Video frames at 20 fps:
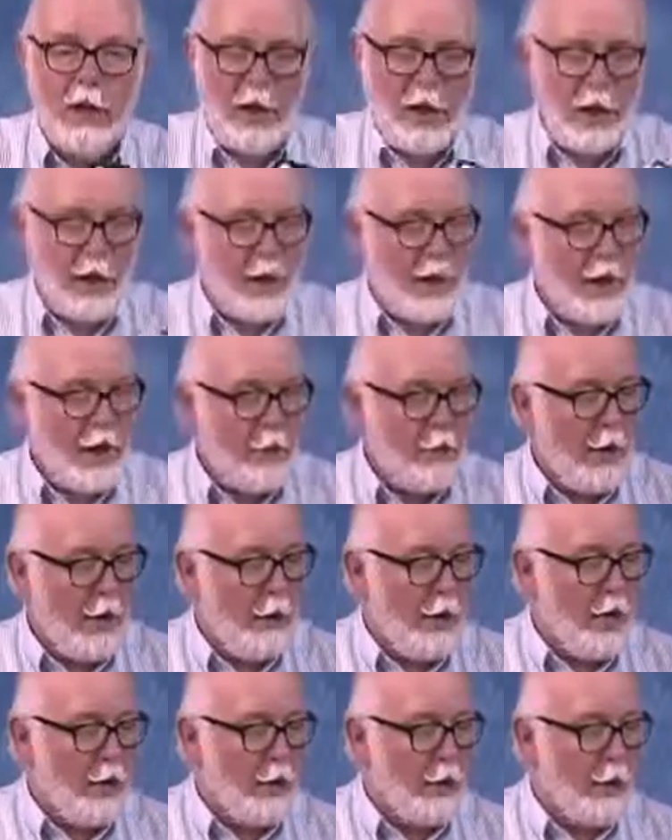and I get my
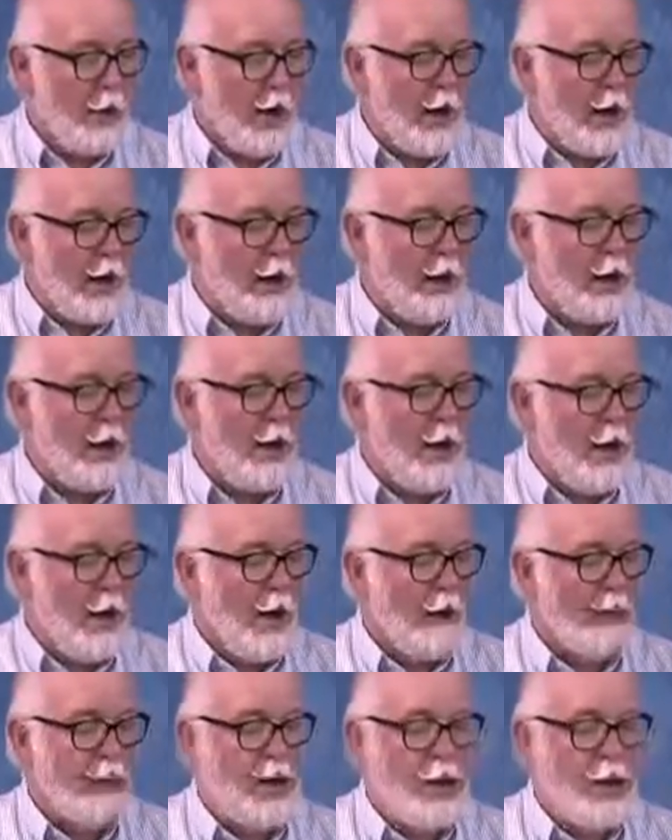meter reading of